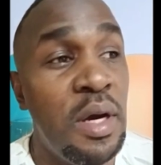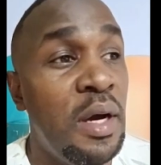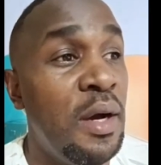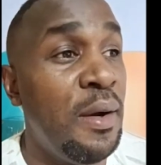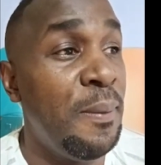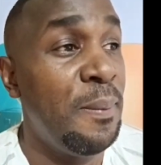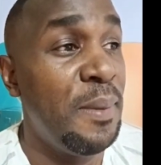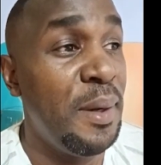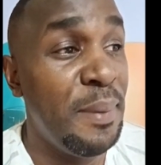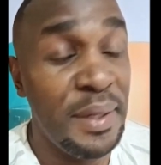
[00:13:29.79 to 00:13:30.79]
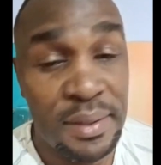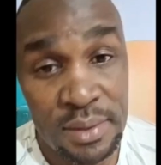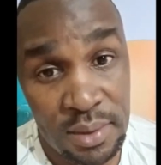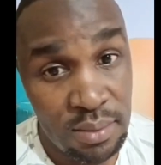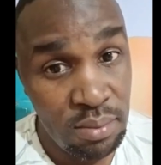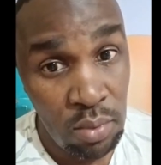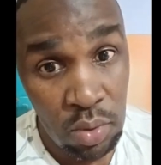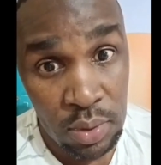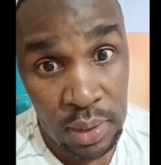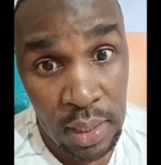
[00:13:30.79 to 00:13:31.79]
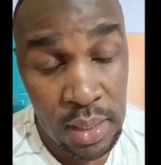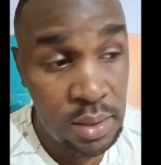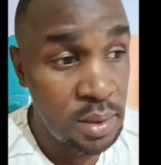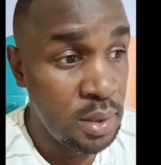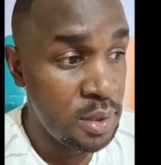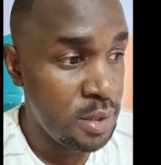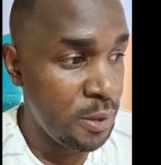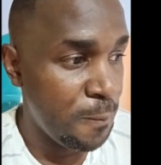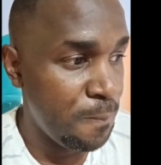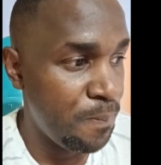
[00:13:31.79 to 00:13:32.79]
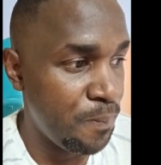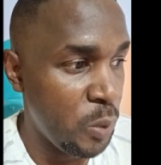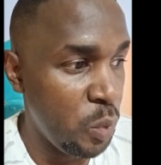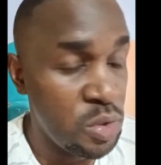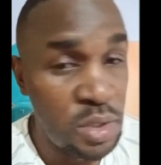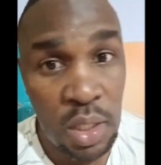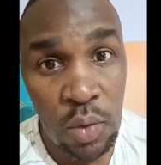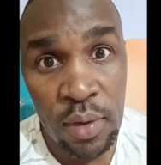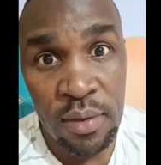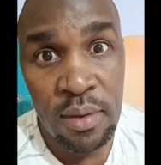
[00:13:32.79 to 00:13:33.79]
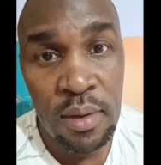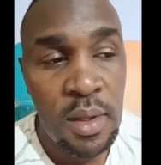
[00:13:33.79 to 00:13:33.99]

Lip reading: Among us, all the guys that we used to hang with.